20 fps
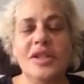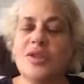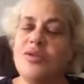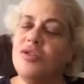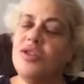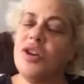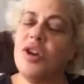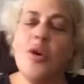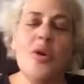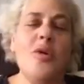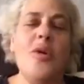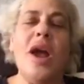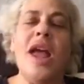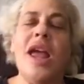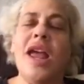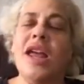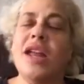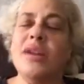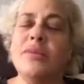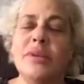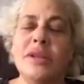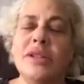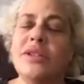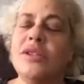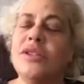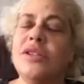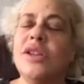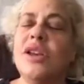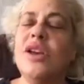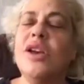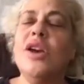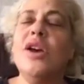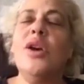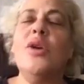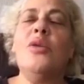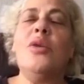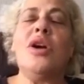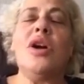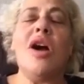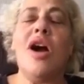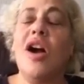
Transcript: So no animals were